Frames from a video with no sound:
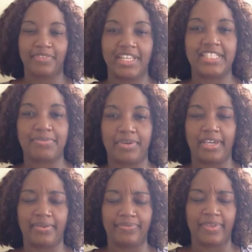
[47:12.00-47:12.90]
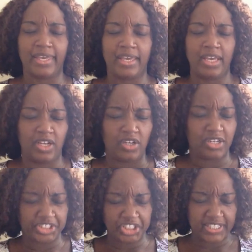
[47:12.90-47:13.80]
let's pray.
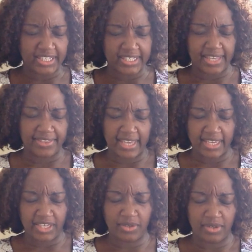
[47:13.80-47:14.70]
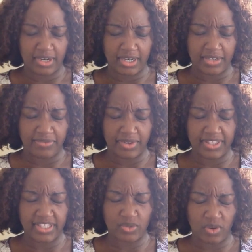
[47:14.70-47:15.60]
Lord Jesus, I thank you, Lord, for
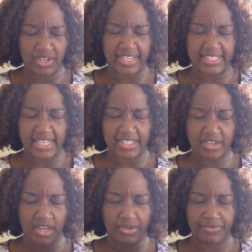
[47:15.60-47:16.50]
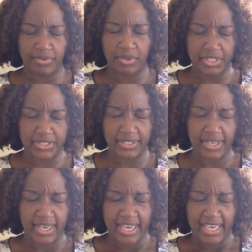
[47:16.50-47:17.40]
this word that has gone forth,
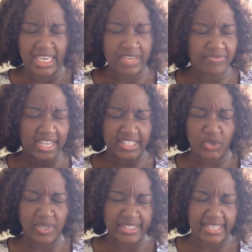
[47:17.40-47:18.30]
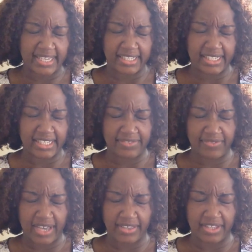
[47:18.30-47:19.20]
even as you intended it,
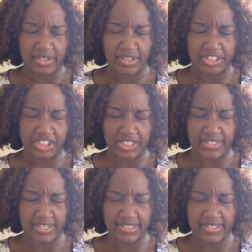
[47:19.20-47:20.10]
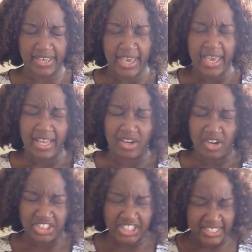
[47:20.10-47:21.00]
Father, Lord Jesus.
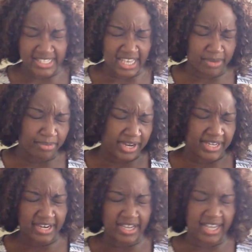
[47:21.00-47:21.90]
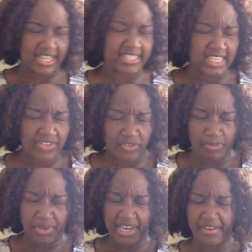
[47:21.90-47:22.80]
Lord Jesus, I pray, dear God, that even
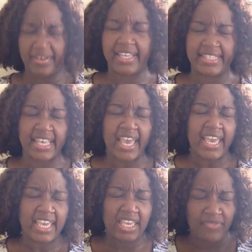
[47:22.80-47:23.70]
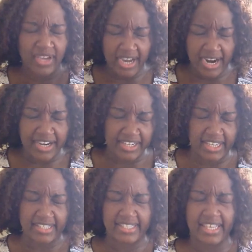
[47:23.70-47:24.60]
parents, even
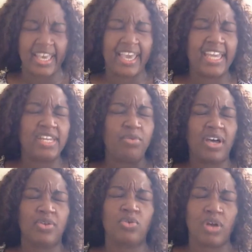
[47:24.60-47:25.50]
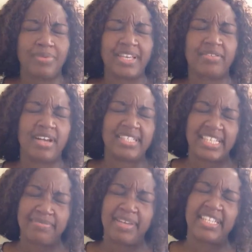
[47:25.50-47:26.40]
guardians, Anyone who comes across
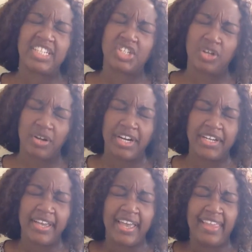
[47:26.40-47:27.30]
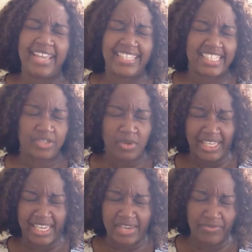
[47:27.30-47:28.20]
this message, Lord, that it will
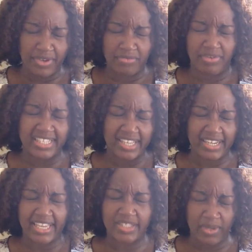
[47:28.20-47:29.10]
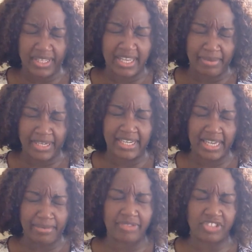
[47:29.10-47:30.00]
even resonate with them in the
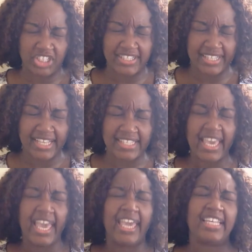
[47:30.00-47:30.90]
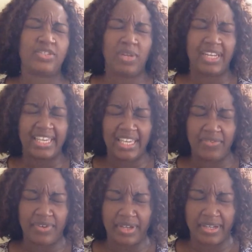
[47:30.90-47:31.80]
name of Jesus, it will
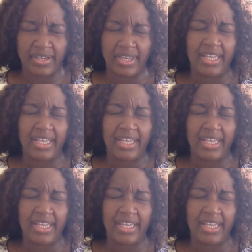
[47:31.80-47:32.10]
even